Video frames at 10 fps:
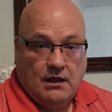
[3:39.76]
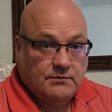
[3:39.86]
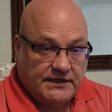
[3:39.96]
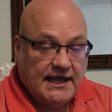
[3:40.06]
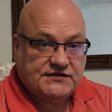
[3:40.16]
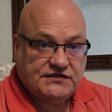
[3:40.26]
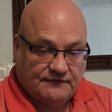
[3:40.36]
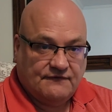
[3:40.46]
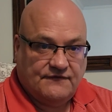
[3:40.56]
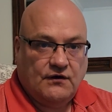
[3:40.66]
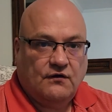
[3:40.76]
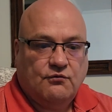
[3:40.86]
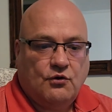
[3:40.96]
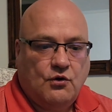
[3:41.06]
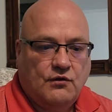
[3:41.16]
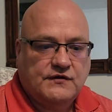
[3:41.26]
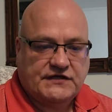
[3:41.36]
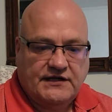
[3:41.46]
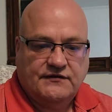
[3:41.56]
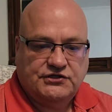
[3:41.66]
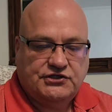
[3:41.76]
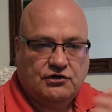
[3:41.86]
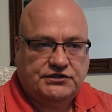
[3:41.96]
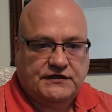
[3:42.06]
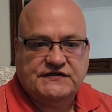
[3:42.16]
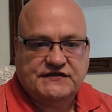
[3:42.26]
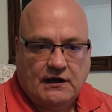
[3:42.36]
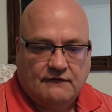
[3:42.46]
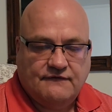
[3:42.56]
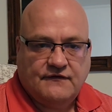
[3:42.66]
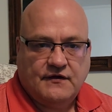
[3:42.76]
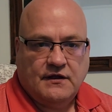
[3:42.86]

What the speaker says: Yes, to fulfill the roles in the church itself.